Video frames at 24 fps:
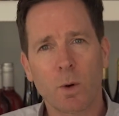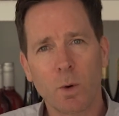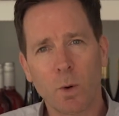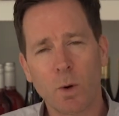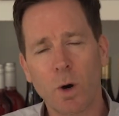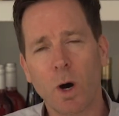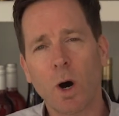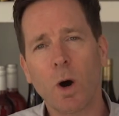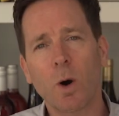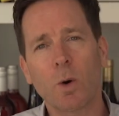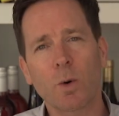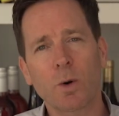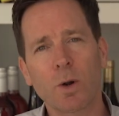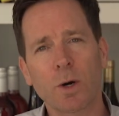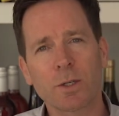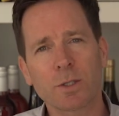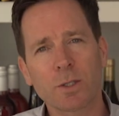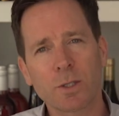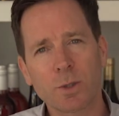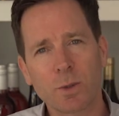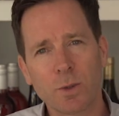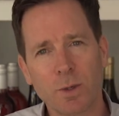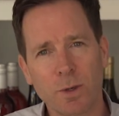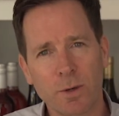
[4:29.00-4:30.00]
or hold
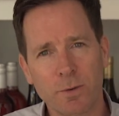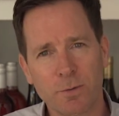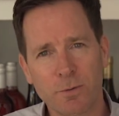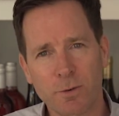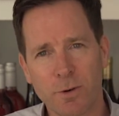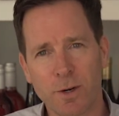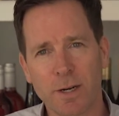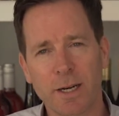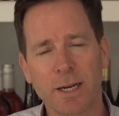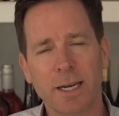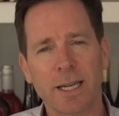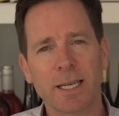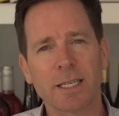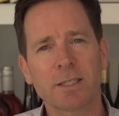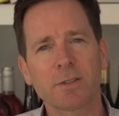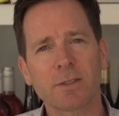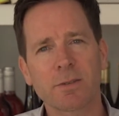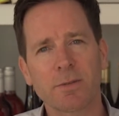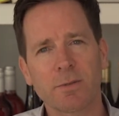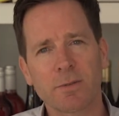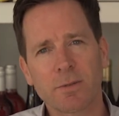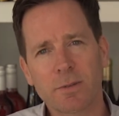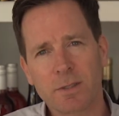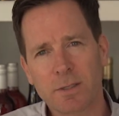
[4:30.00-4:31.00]
on to it for at
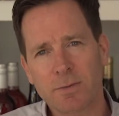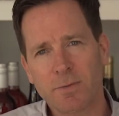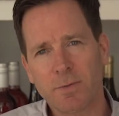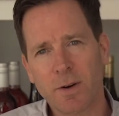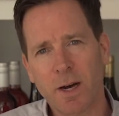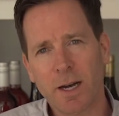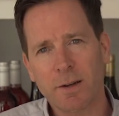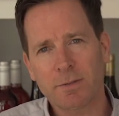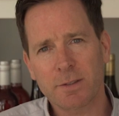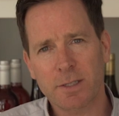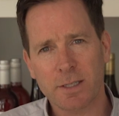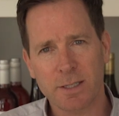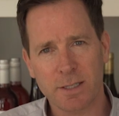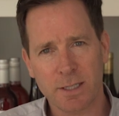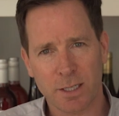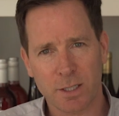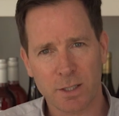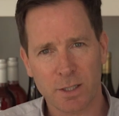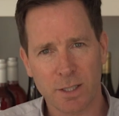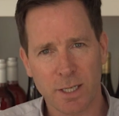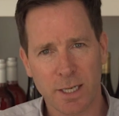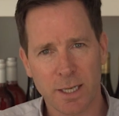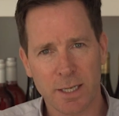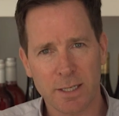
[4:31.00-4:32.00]
least 5 to
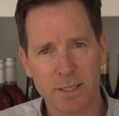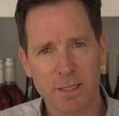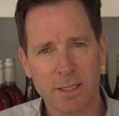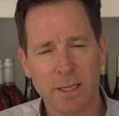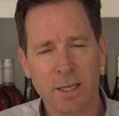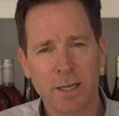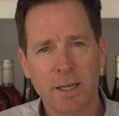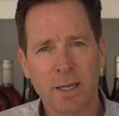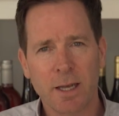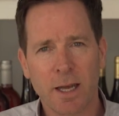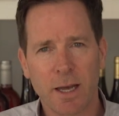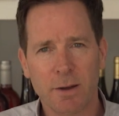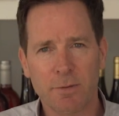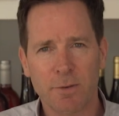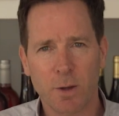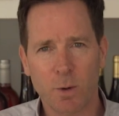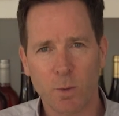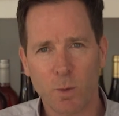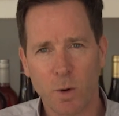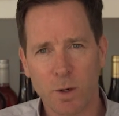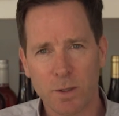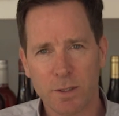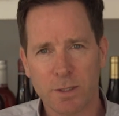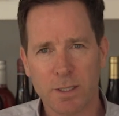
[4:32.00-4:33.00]
6 years if you
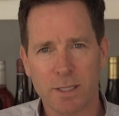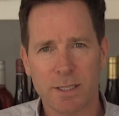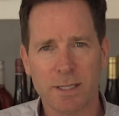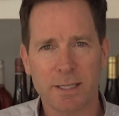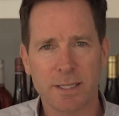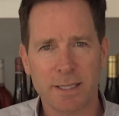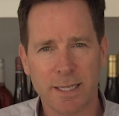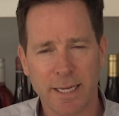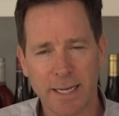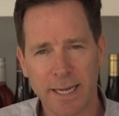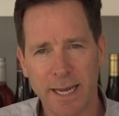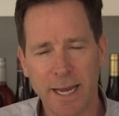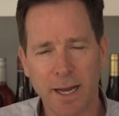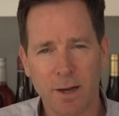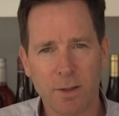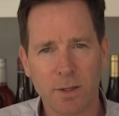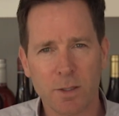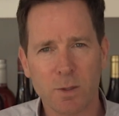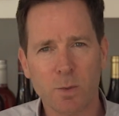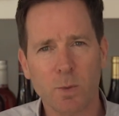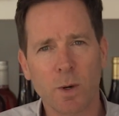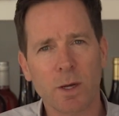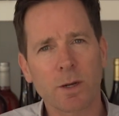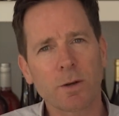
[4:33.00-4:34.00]
want to see how
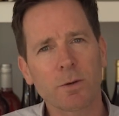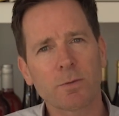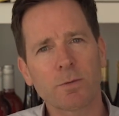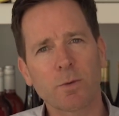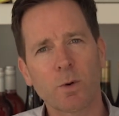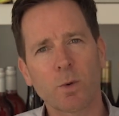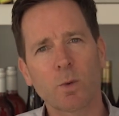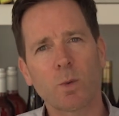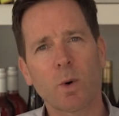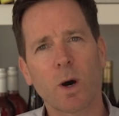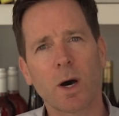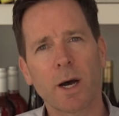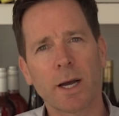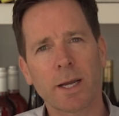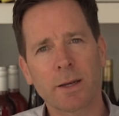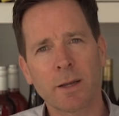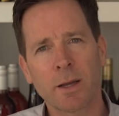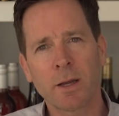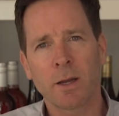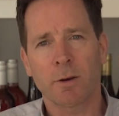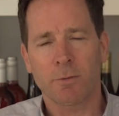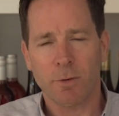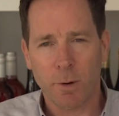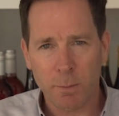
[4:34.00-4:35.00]
this wonderful wine
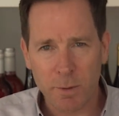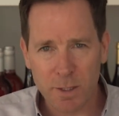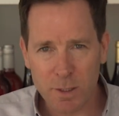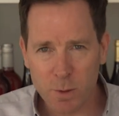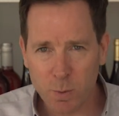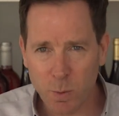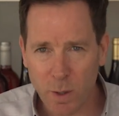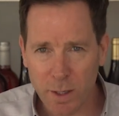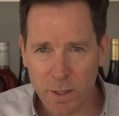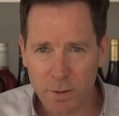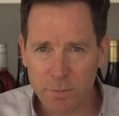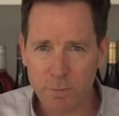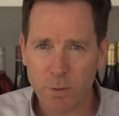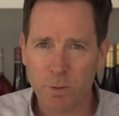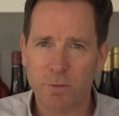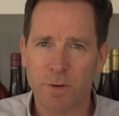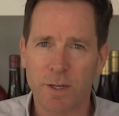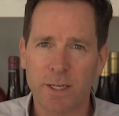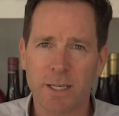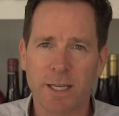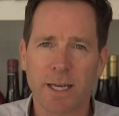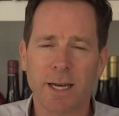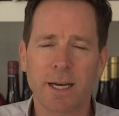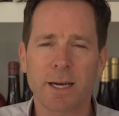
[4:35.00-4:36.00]
from this wonderful
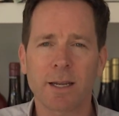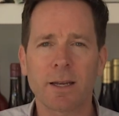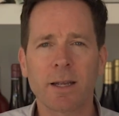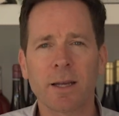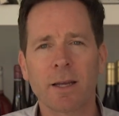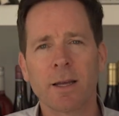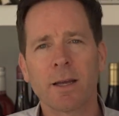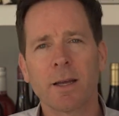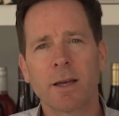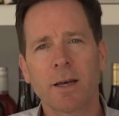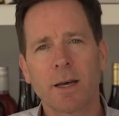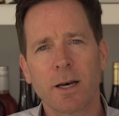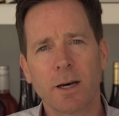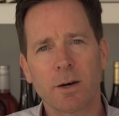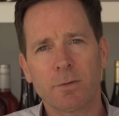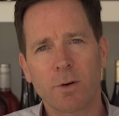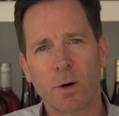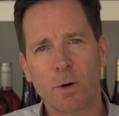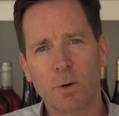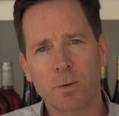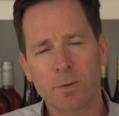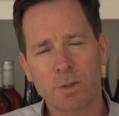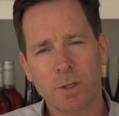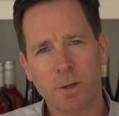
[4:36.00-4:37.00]
vineyard
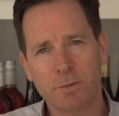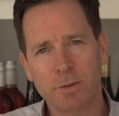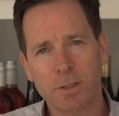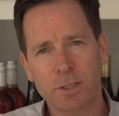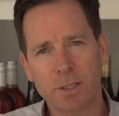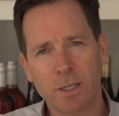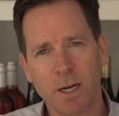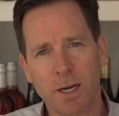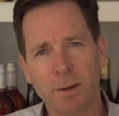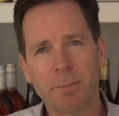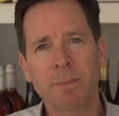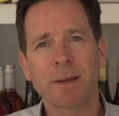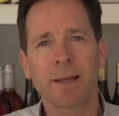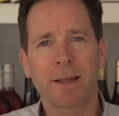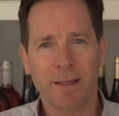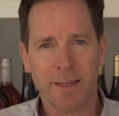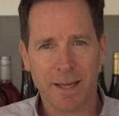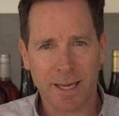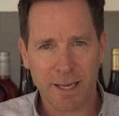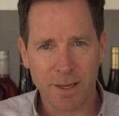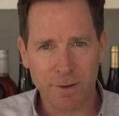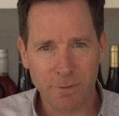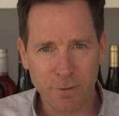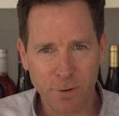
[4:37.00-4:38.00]
evolves over time.
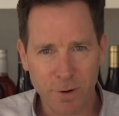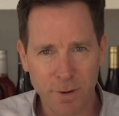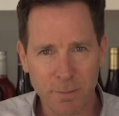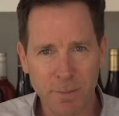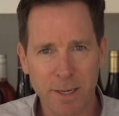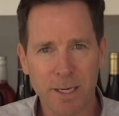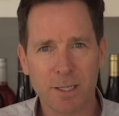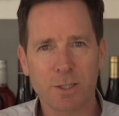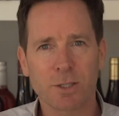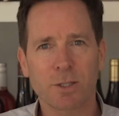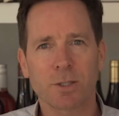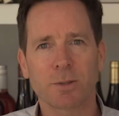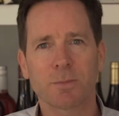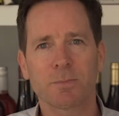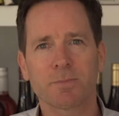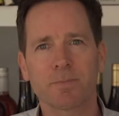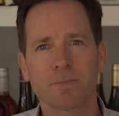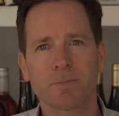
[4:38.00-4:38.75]
Thank you very much.